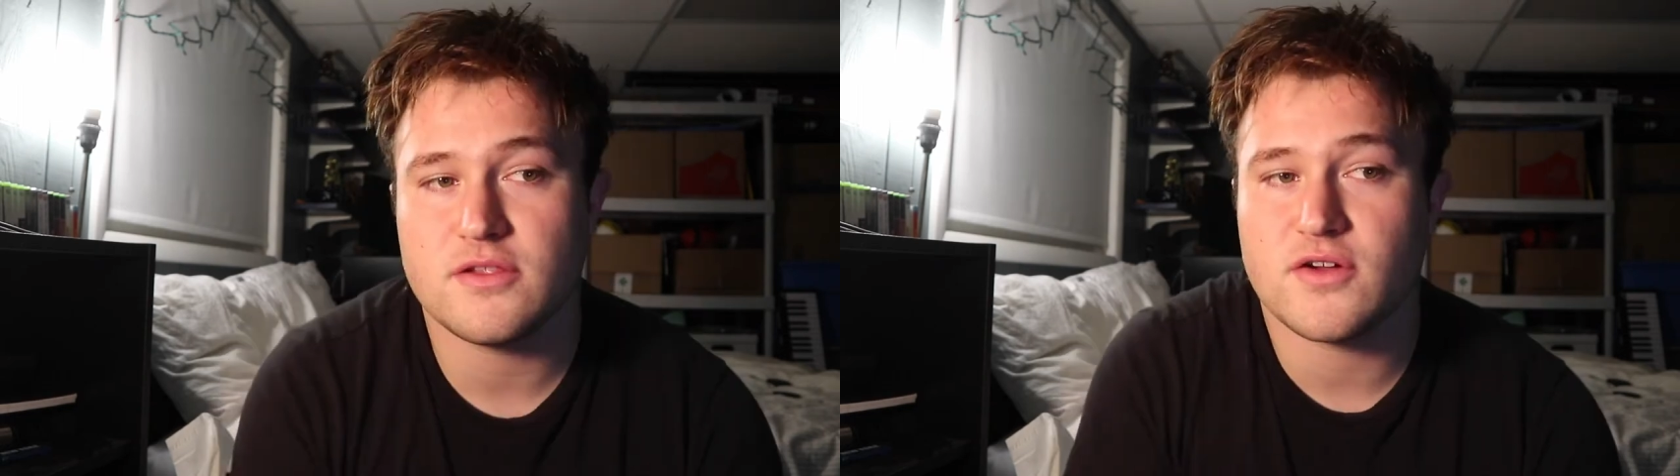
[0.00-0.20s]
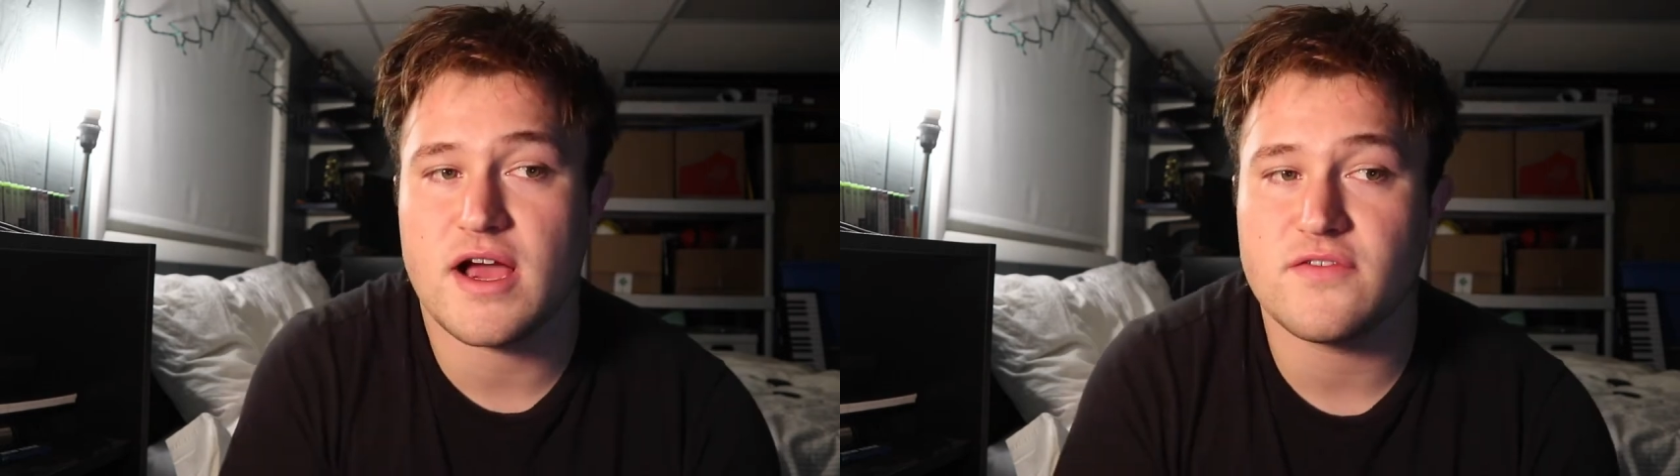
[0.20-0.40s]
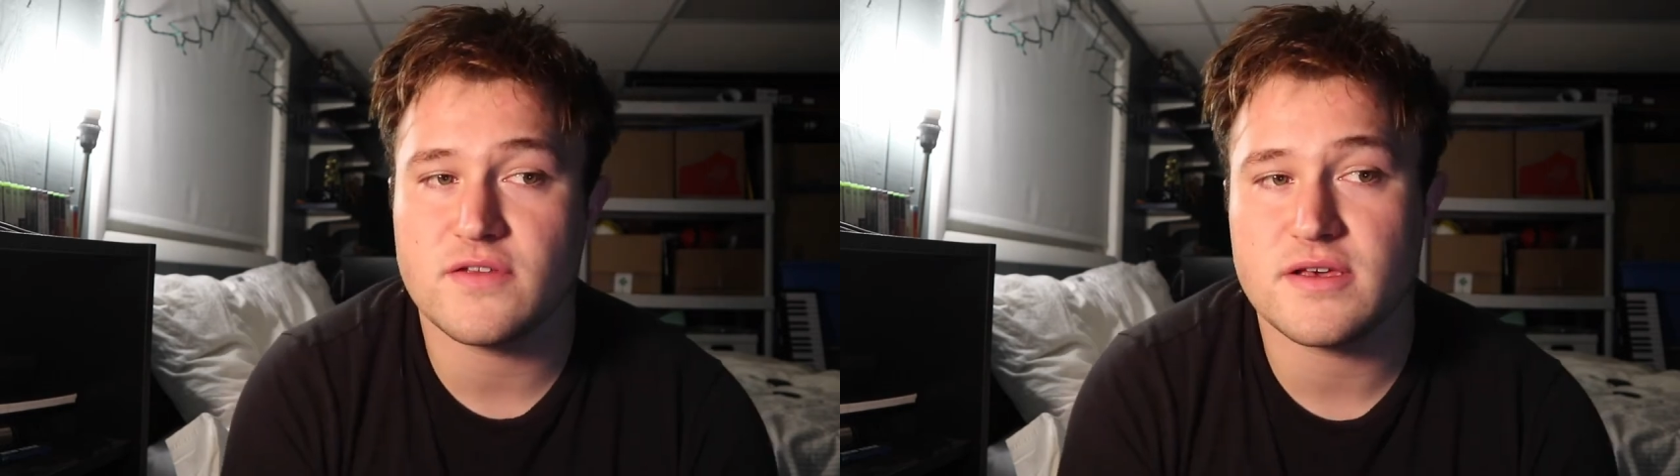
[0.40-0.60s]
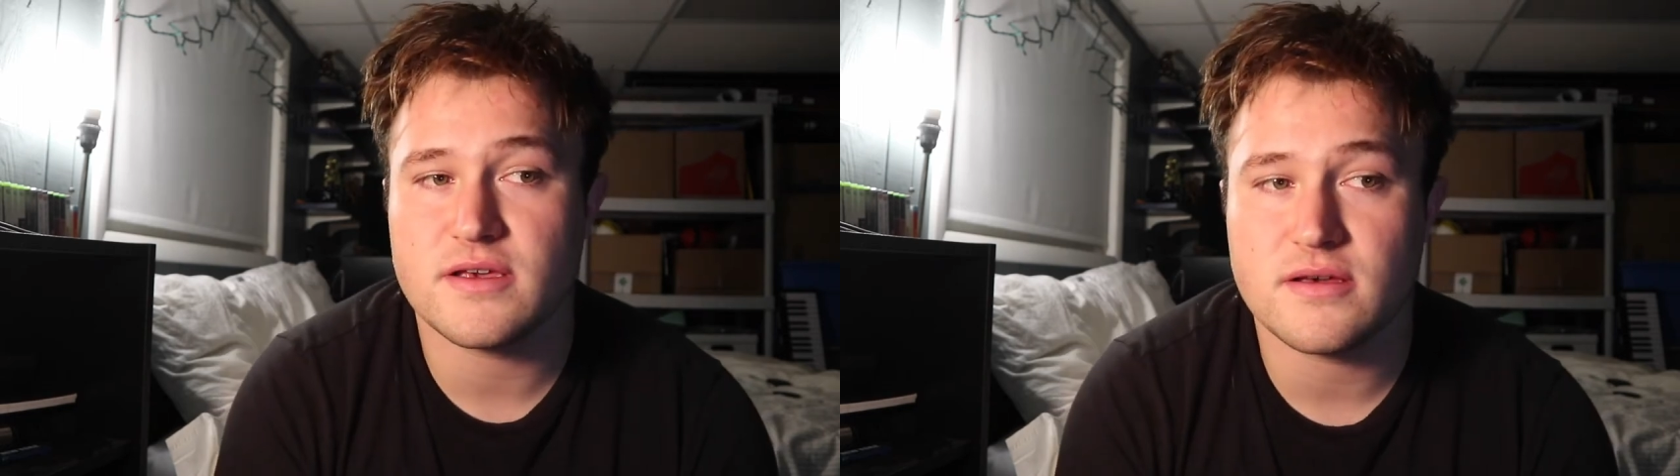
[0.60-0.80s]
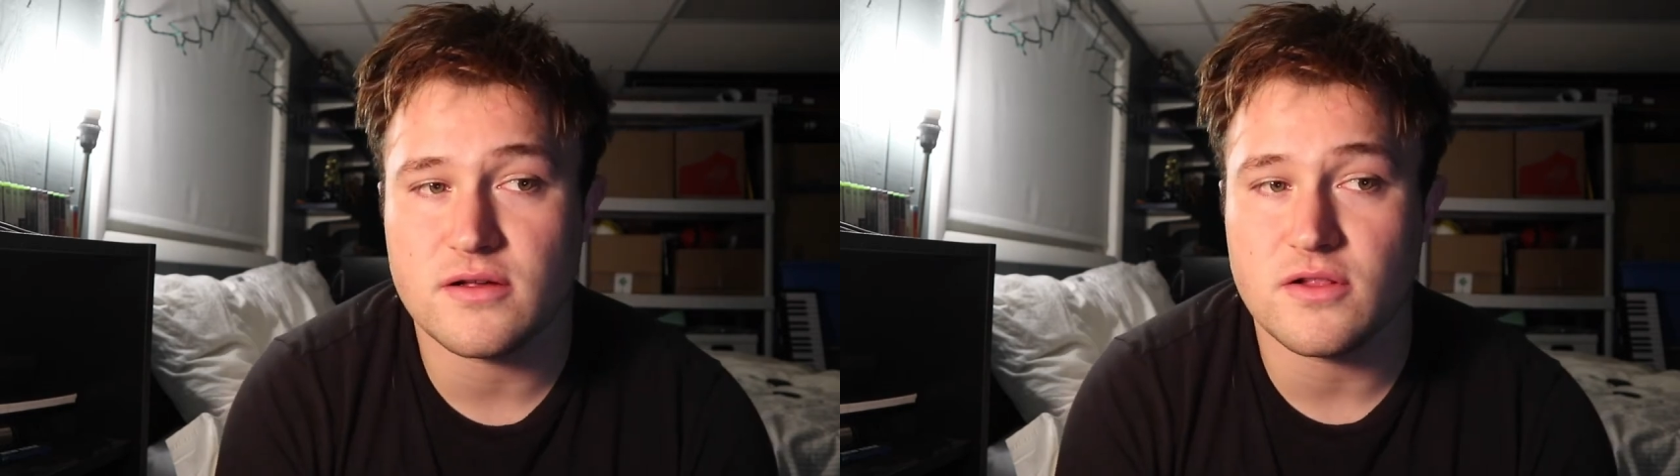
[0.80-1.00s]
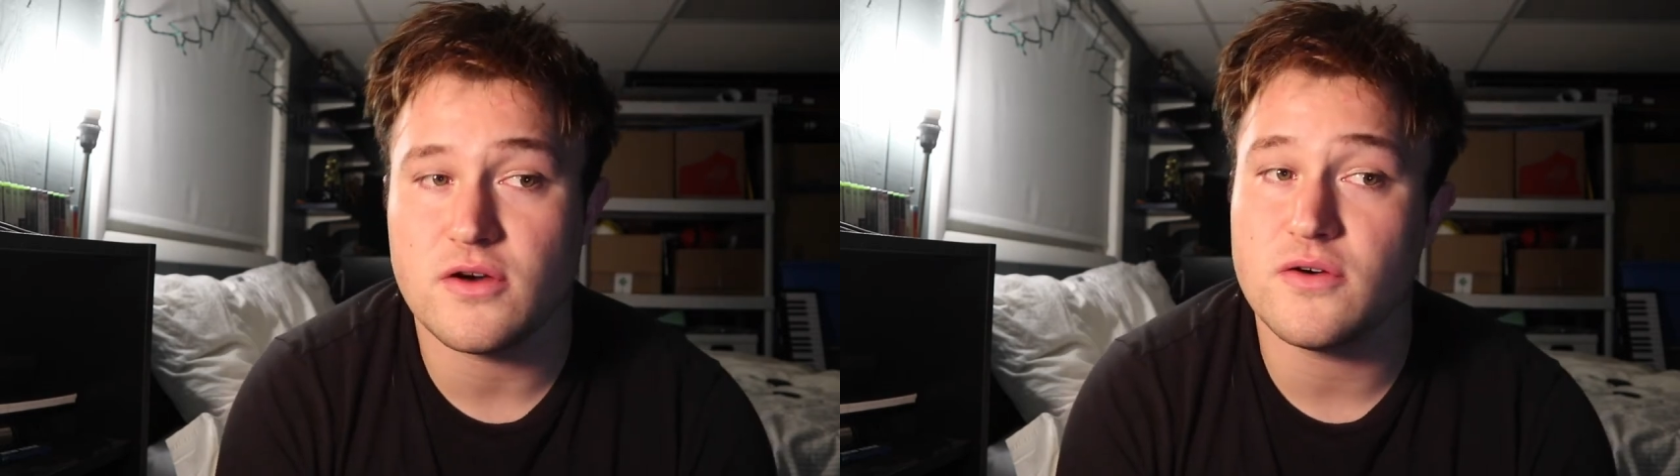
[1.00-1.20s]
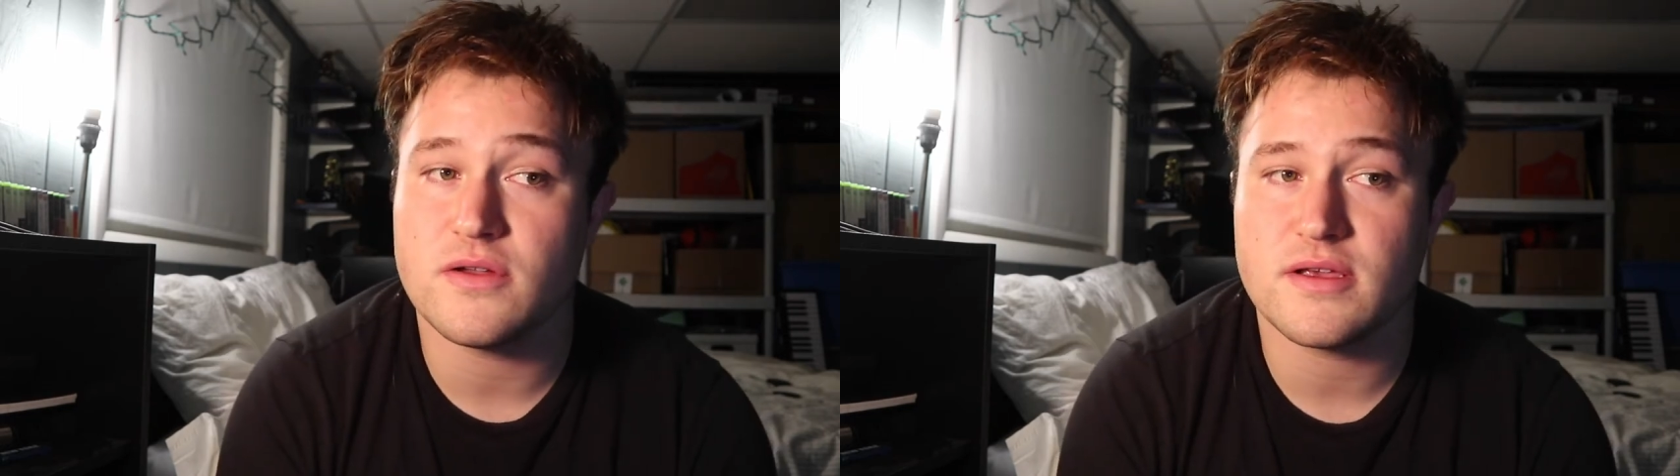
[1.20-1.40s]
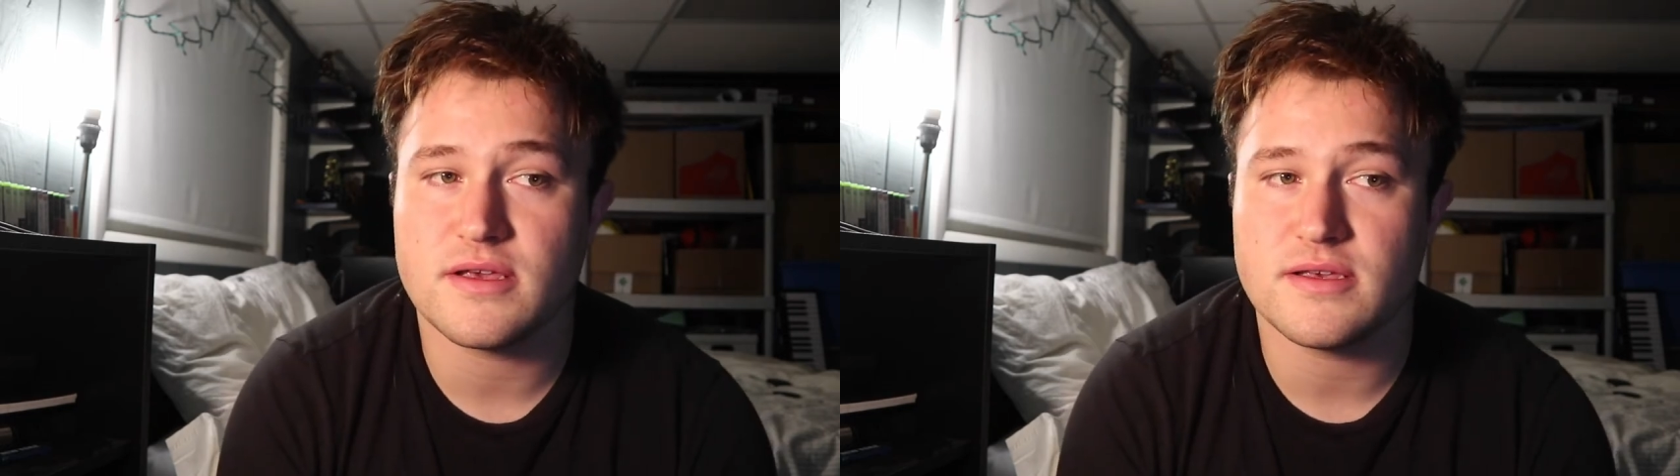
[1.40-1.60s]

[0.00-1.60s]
Traveling alone